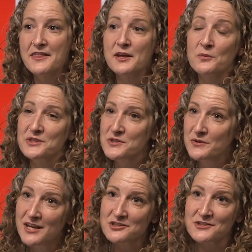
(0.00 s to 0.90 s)
And then once you
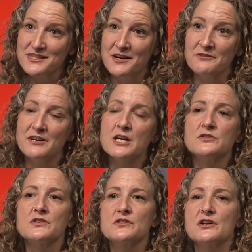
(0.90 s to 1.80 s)
catch yourself,
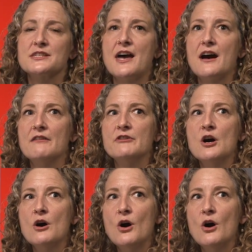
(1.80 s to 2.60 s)
to start to have